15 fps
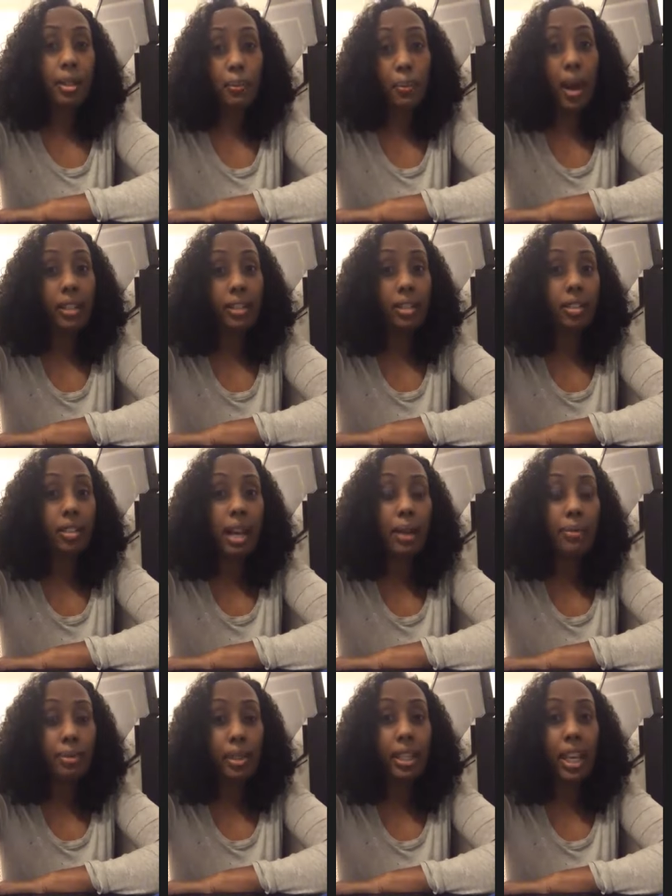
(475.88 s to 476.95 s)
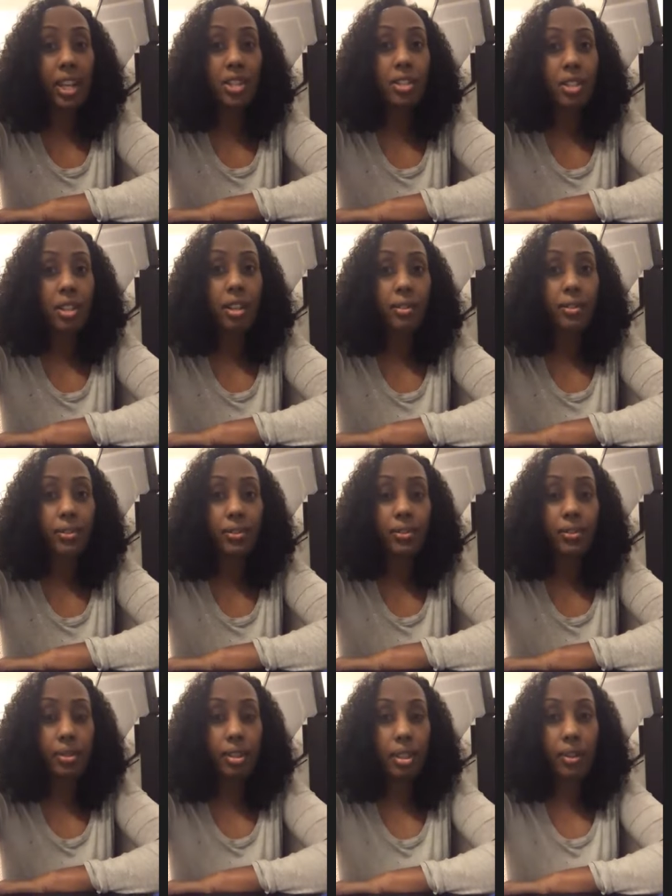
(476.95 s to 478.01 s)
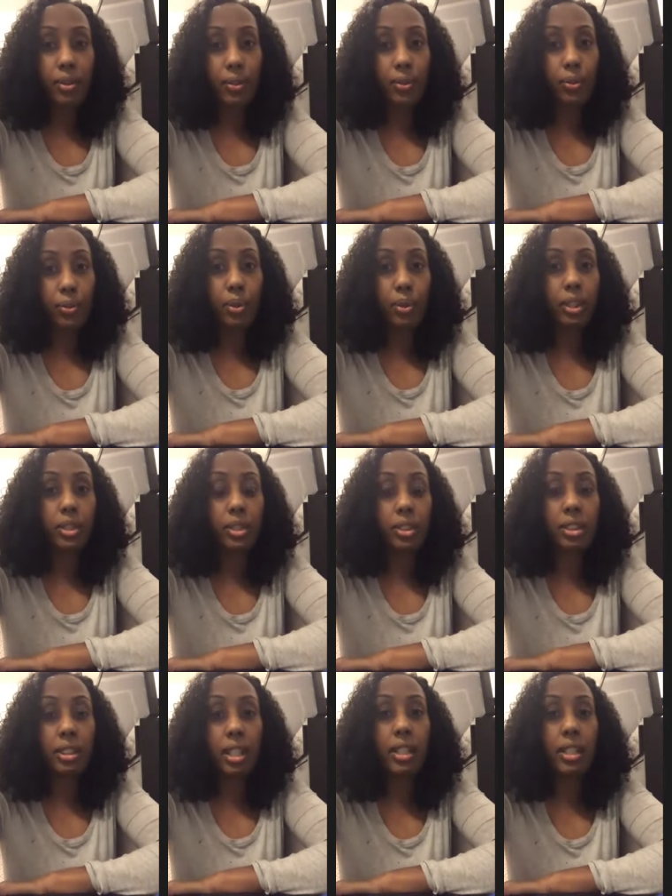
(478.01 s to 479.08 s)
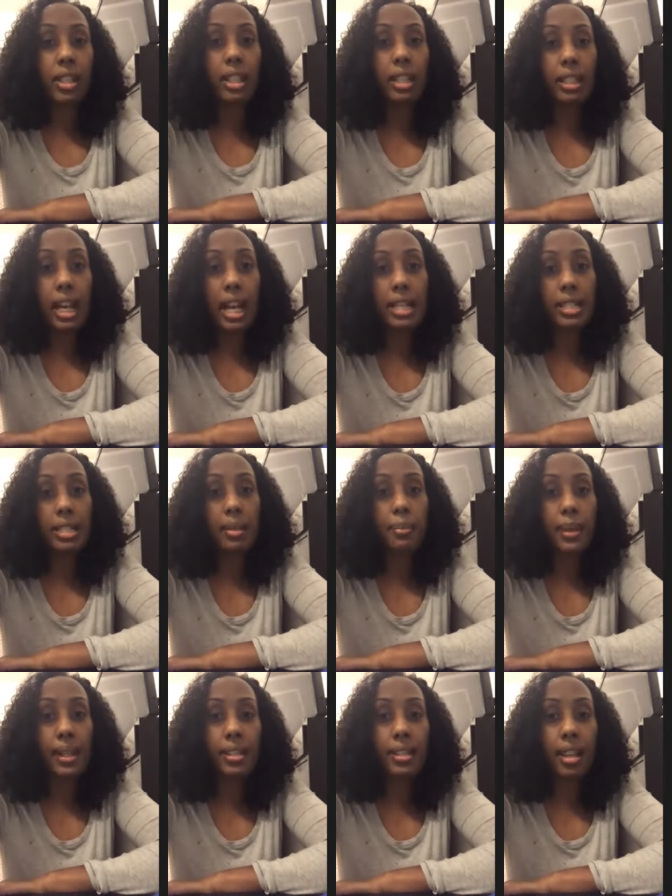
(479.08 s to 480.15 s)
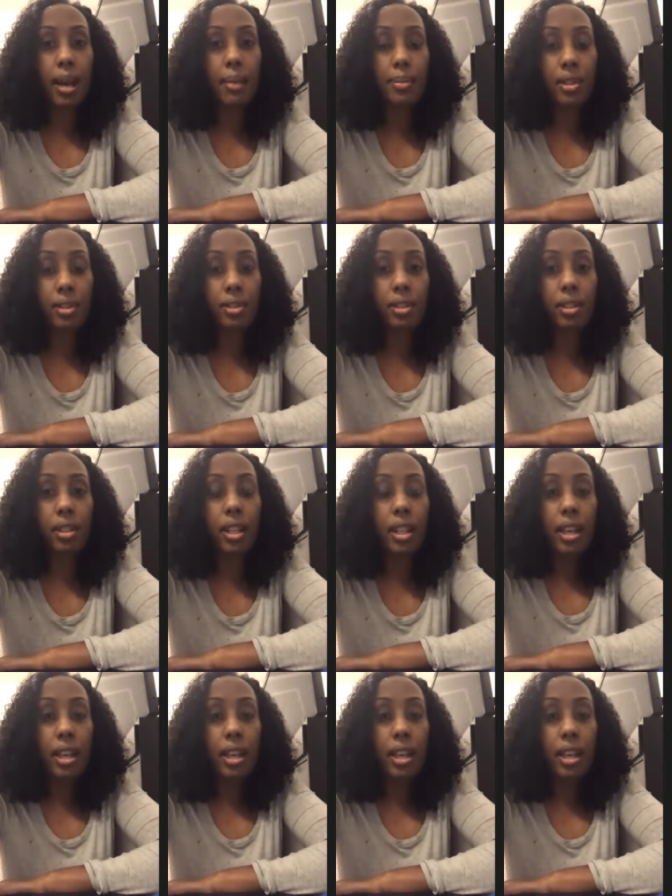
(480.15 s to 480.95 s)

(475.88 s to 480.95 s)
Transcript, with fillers: practical application of what you're studying. That's the biggest obstacle.